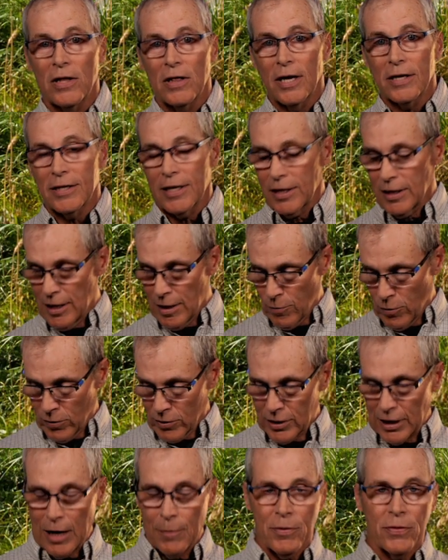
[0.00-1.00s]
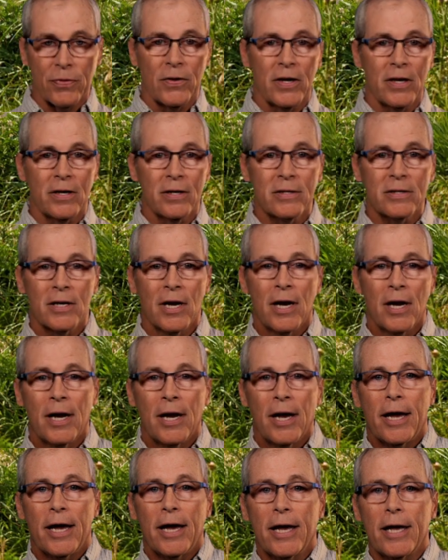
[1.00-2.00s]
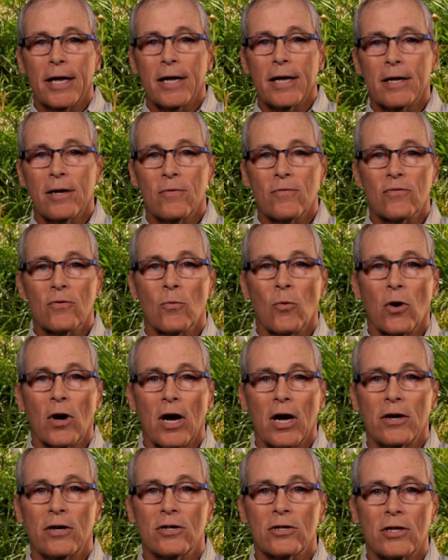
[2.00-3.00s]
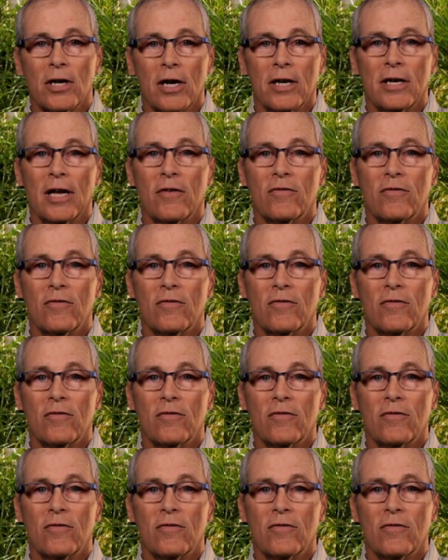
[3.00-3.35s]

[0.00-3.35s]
They like to climb on top of things, and from what I understand,